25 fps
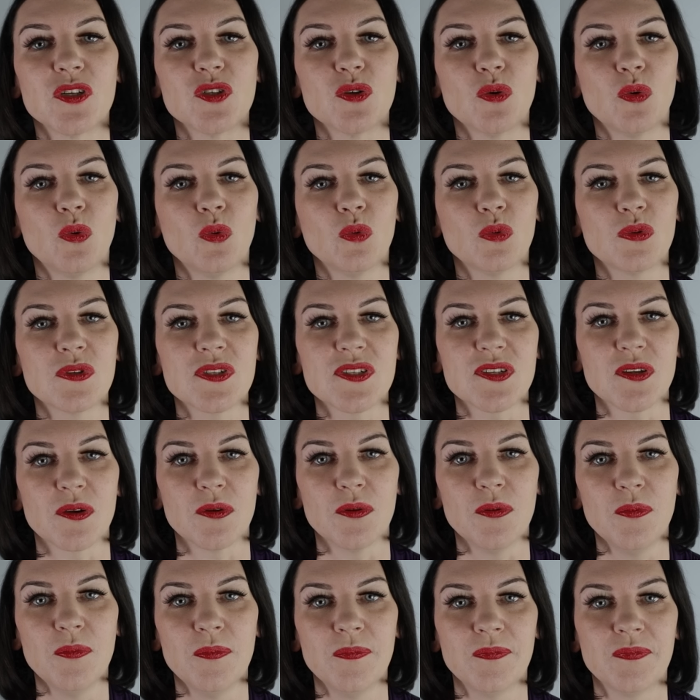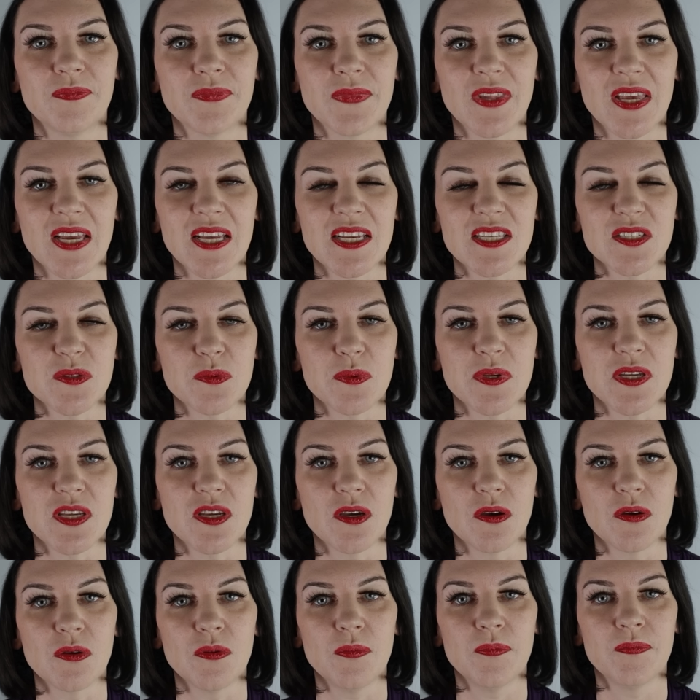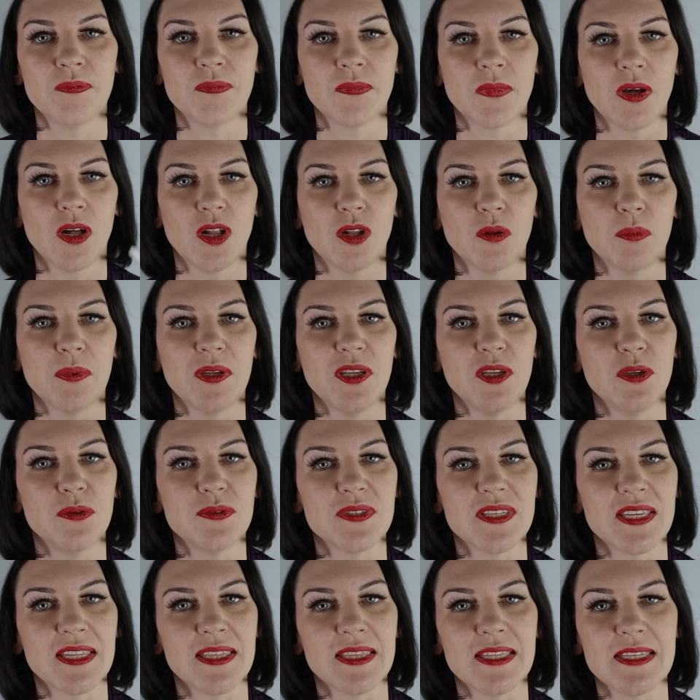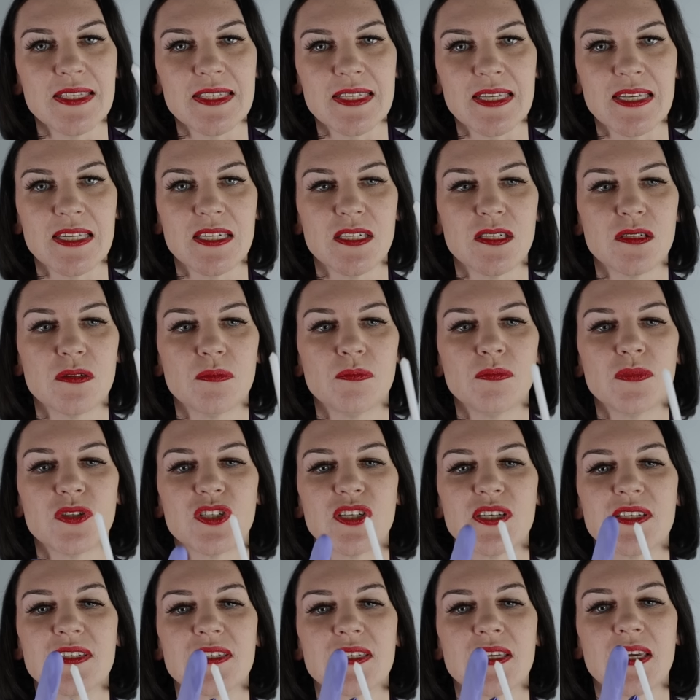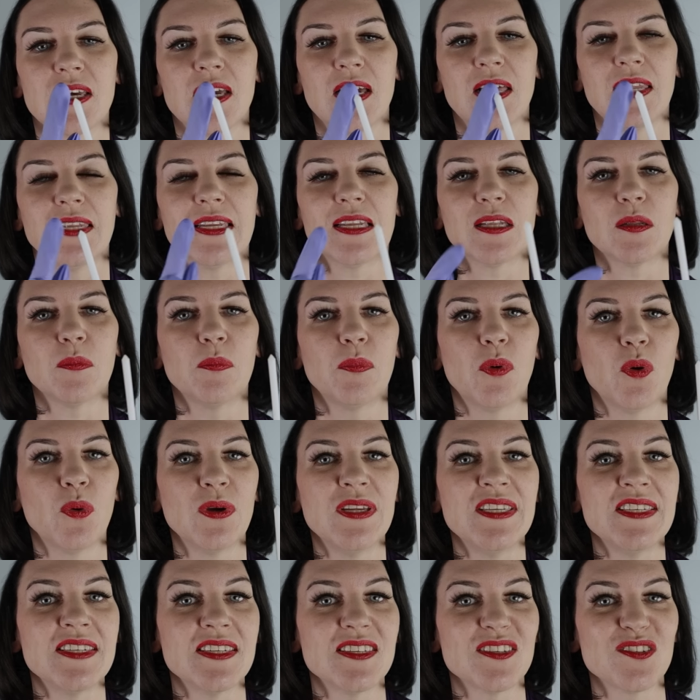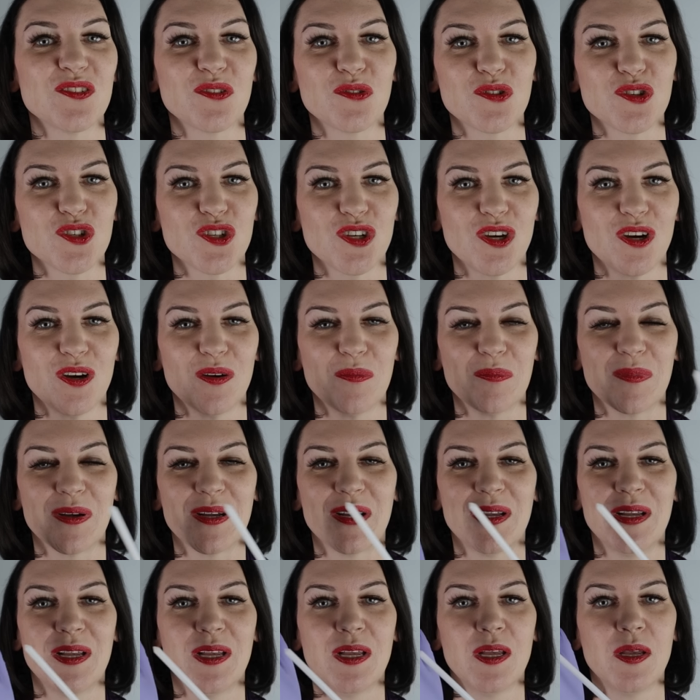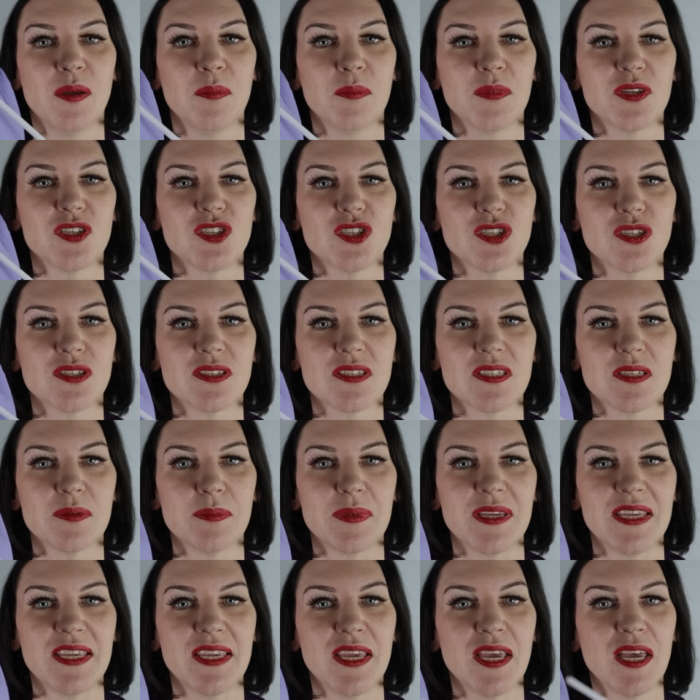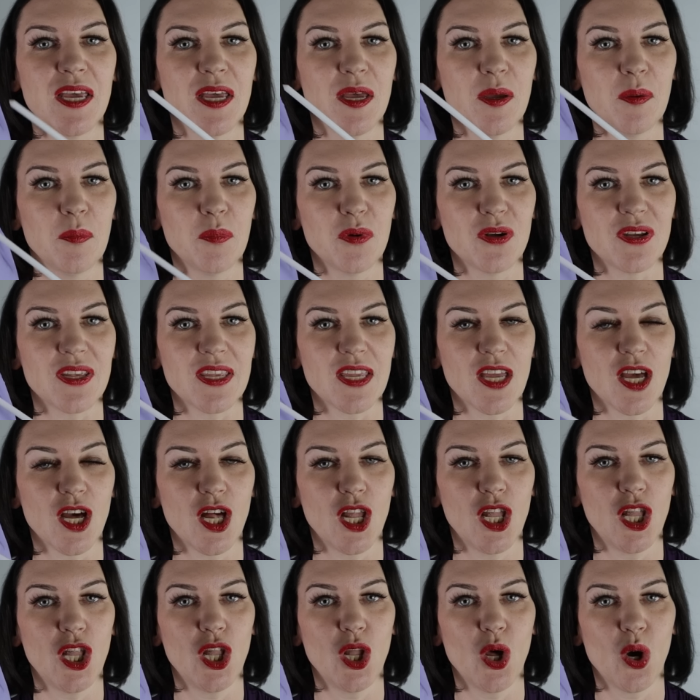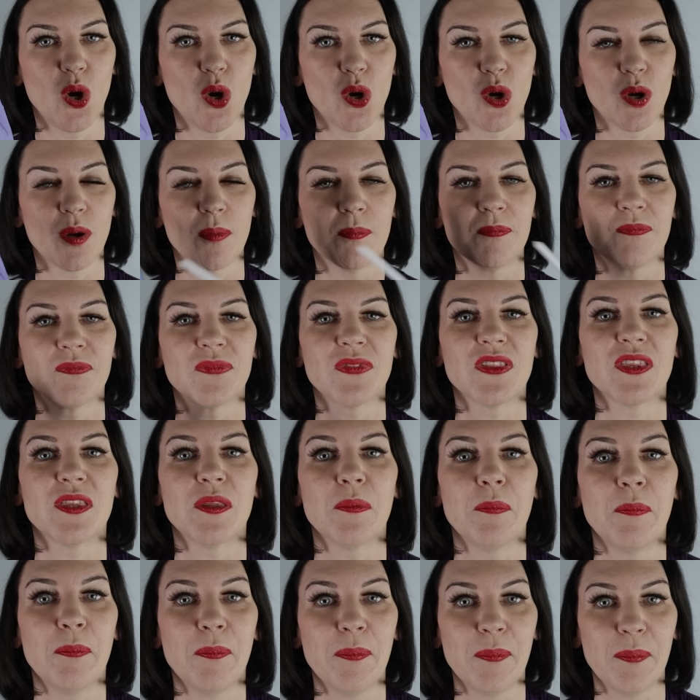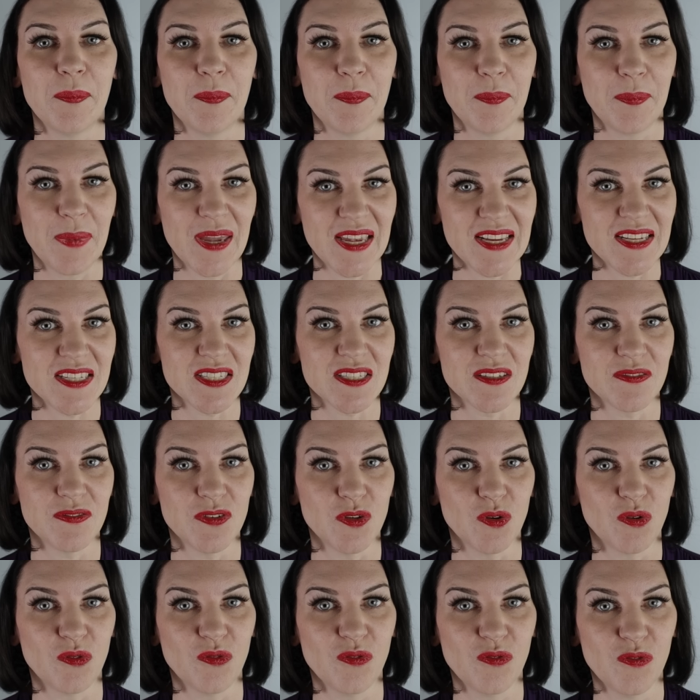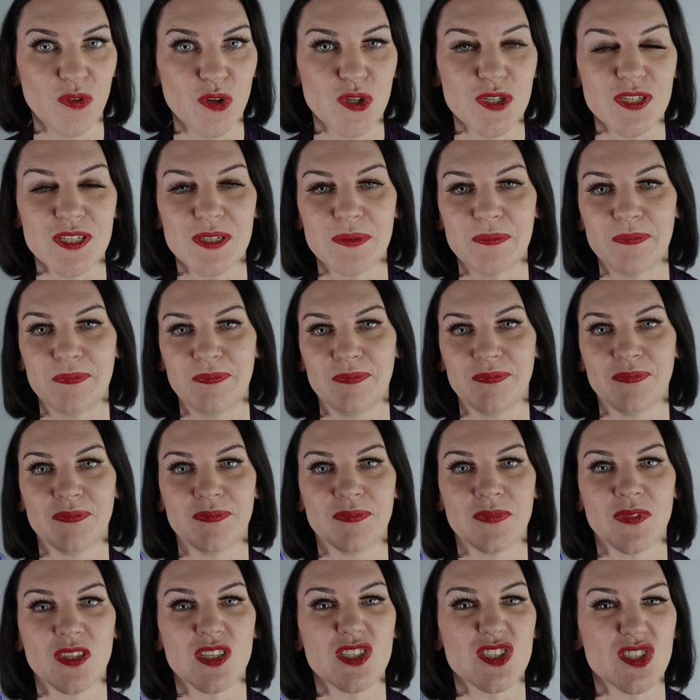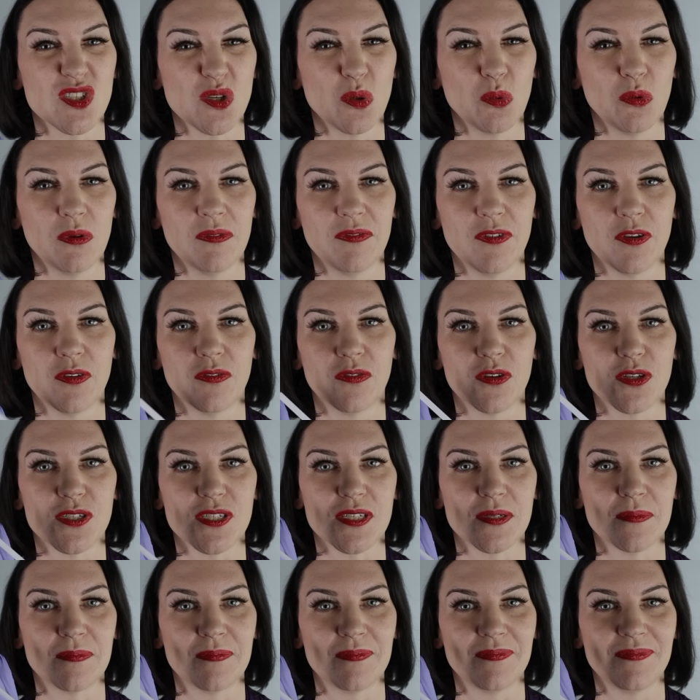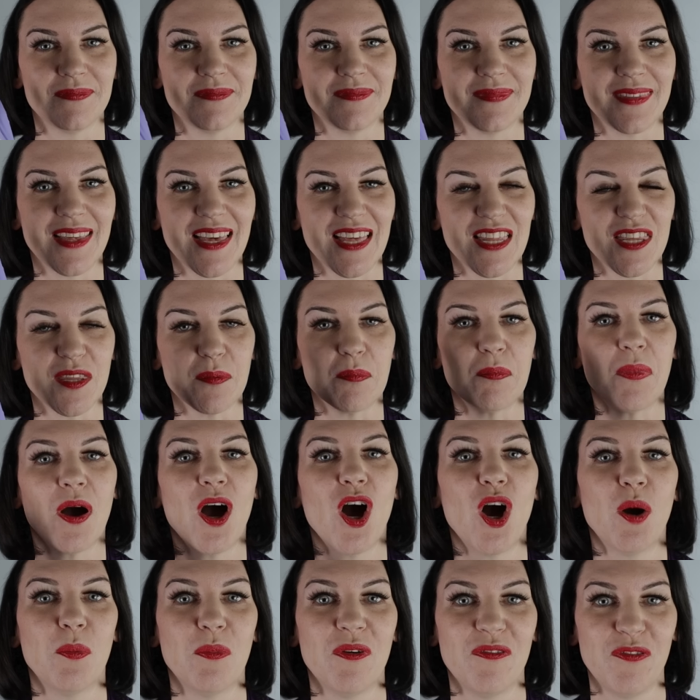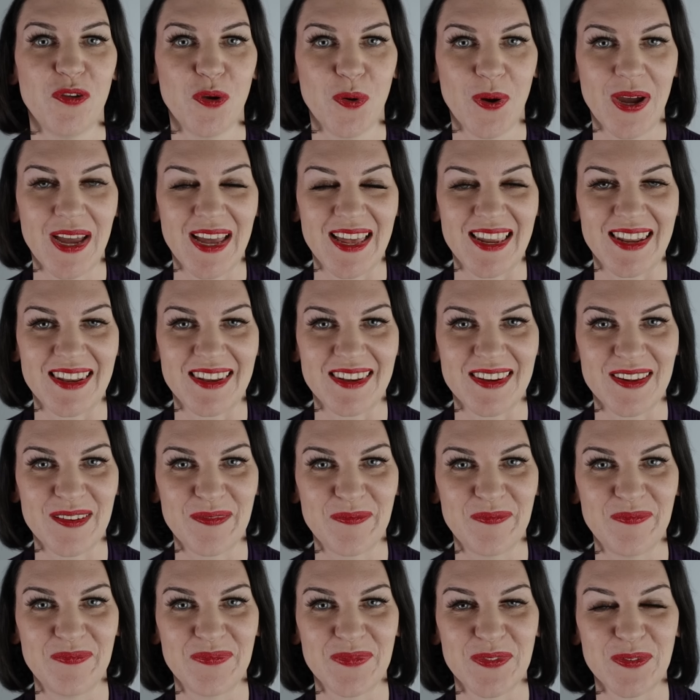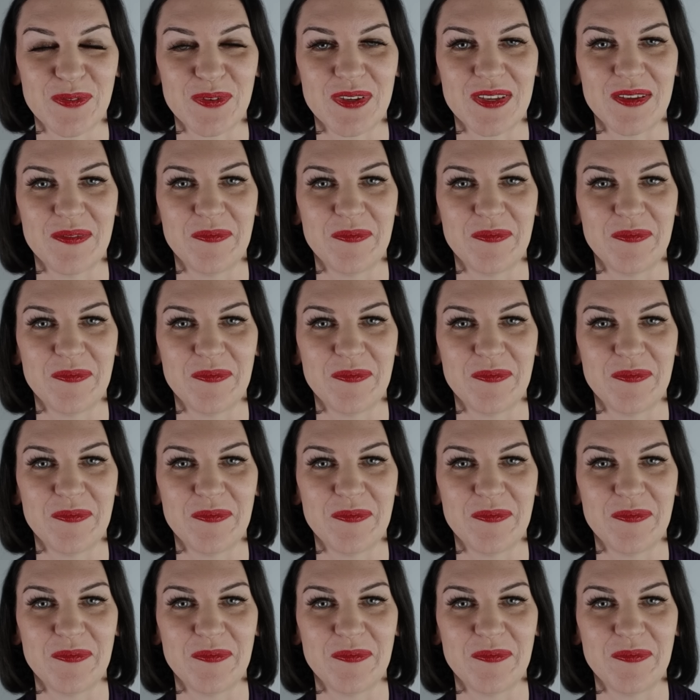also, as we go, I'll be using this end, which has a little point, it's not sharp, but just to be putting along the base of your foot, the sole of your foot, and the palm of your hand. Okay?